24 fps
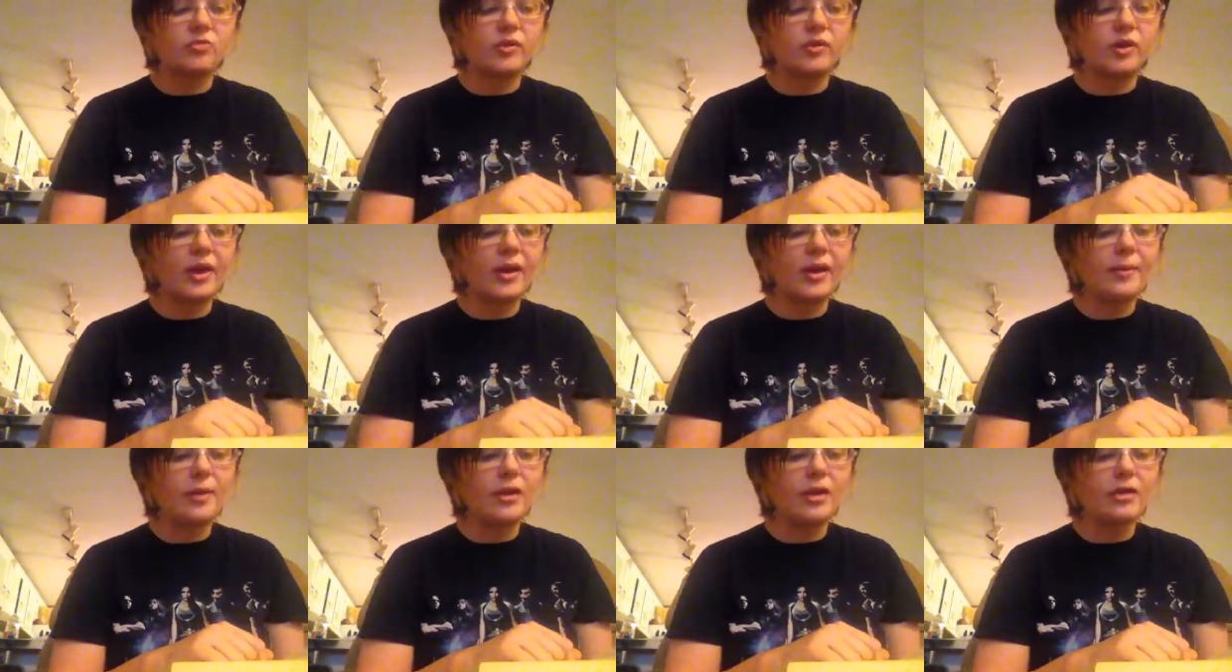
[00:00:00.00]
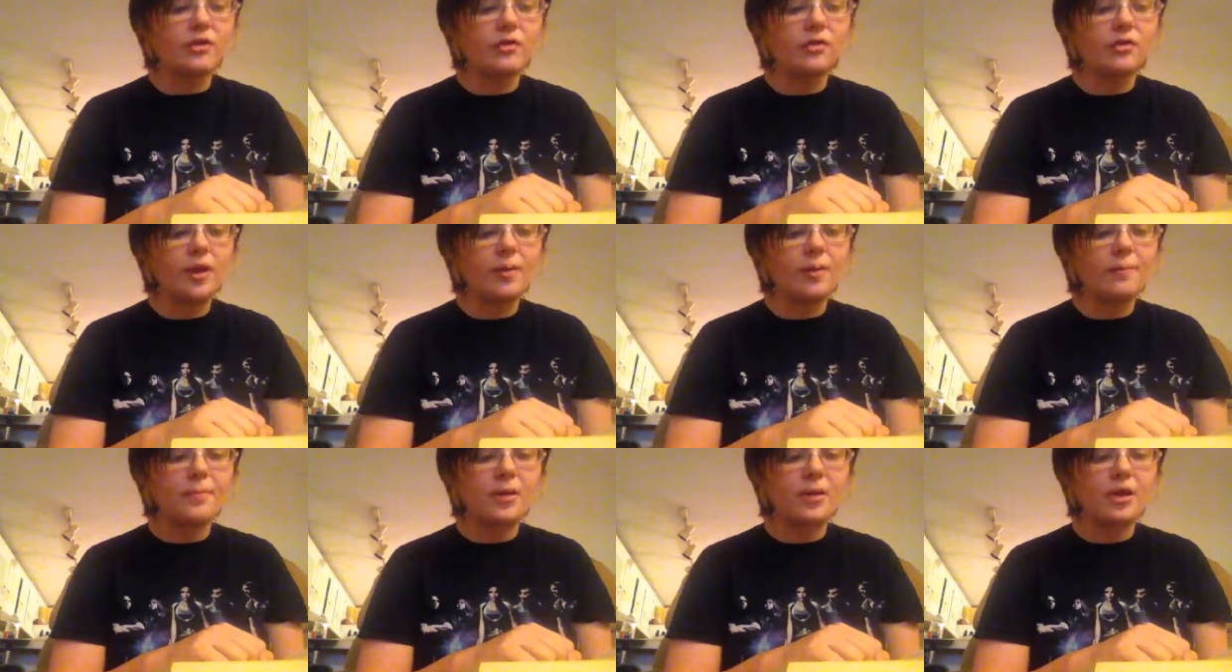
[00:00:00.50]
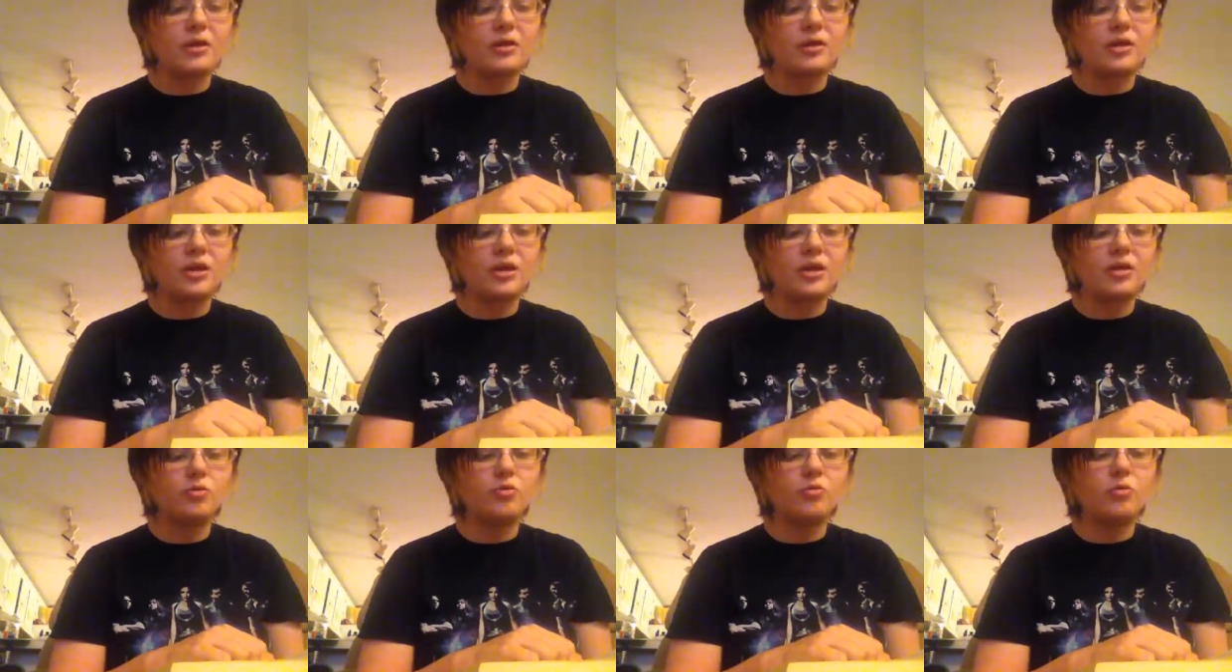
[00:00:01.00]
while I made the great bed and
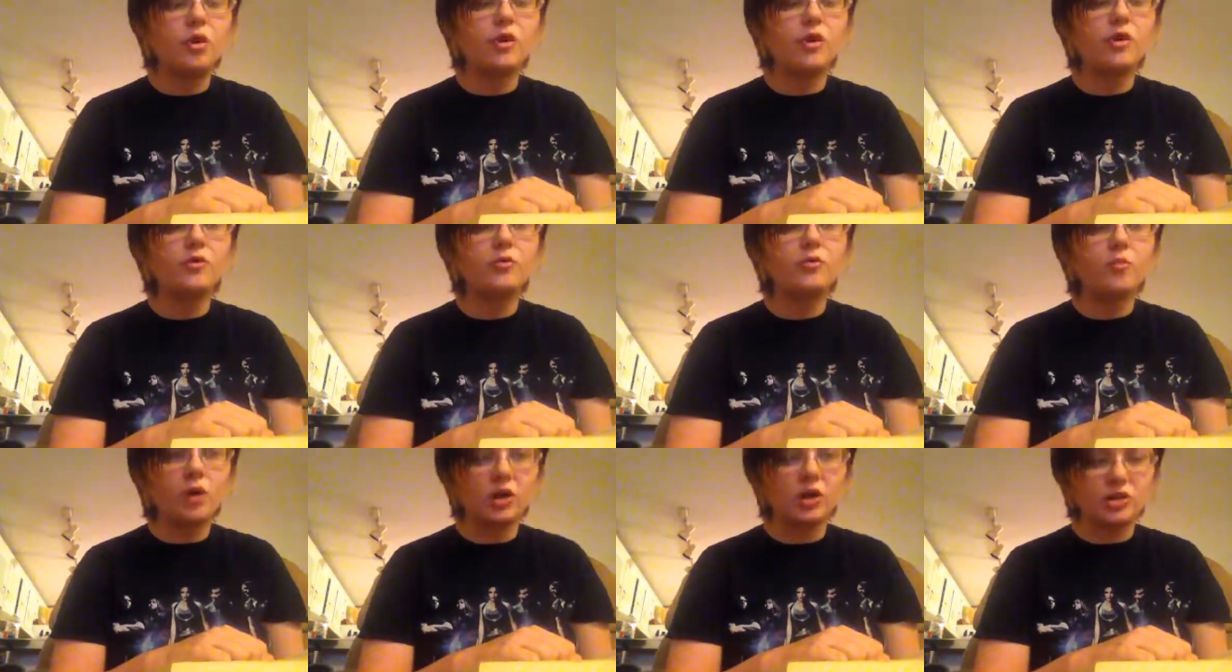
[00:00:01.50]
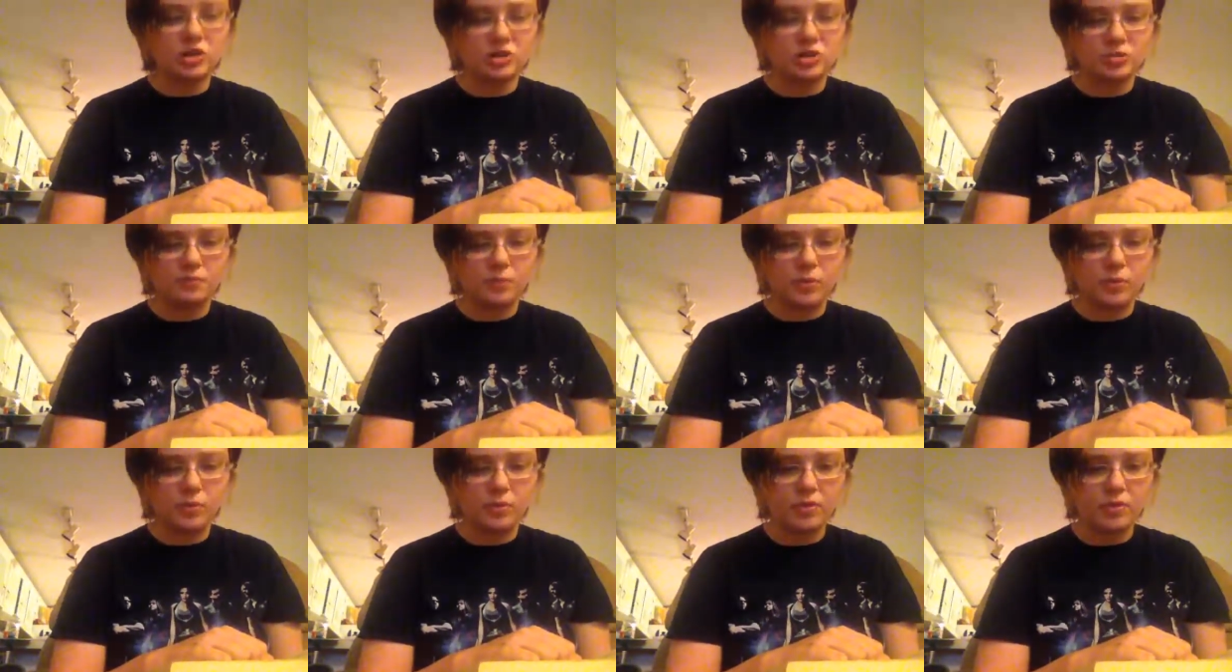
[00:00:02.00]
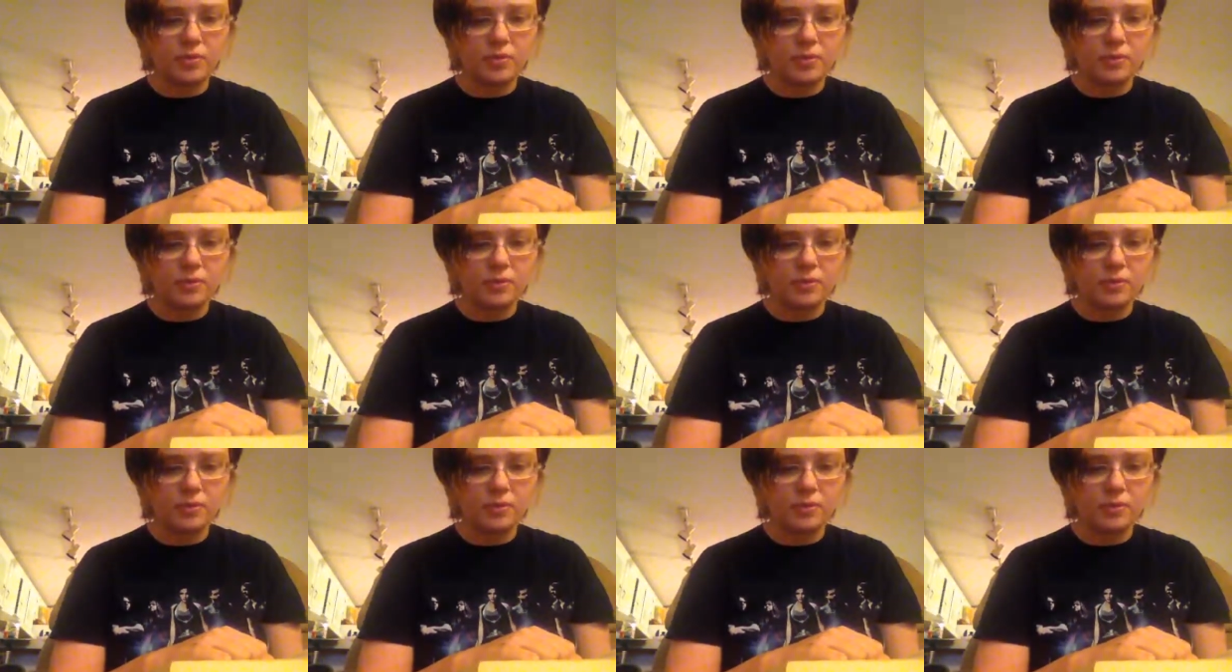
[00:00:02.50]
heated water to wash us both.